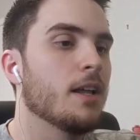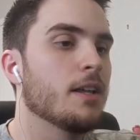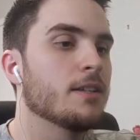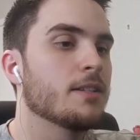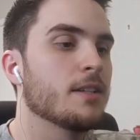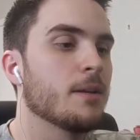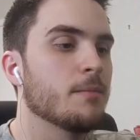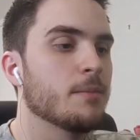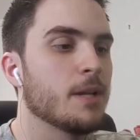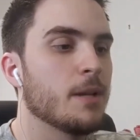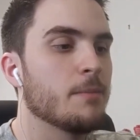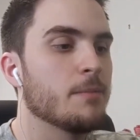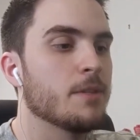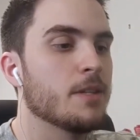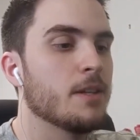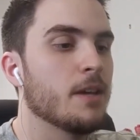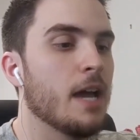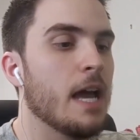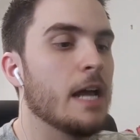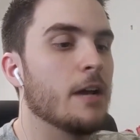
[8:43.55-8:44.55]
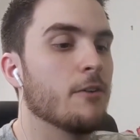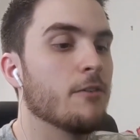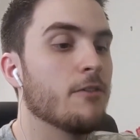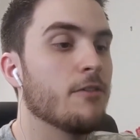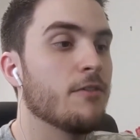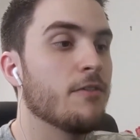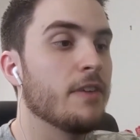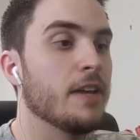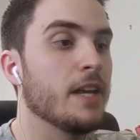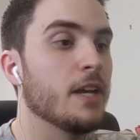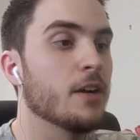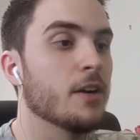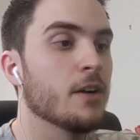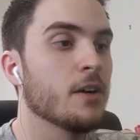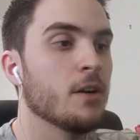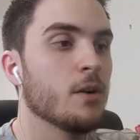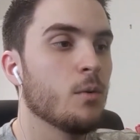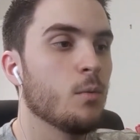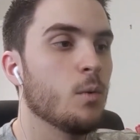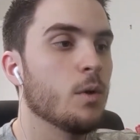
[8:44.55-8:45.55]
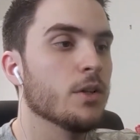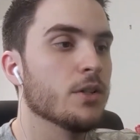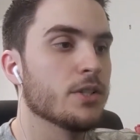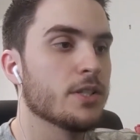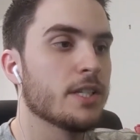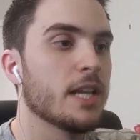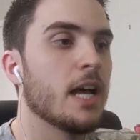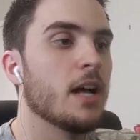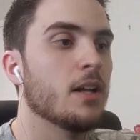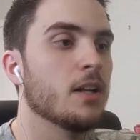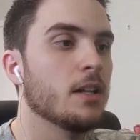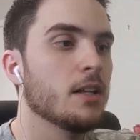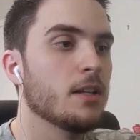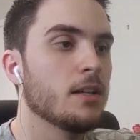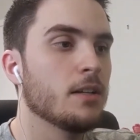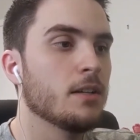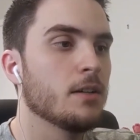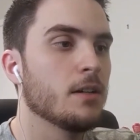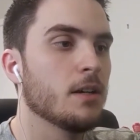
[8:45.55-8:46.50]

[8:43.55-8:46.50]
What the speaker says: sometimes out of fear will sell,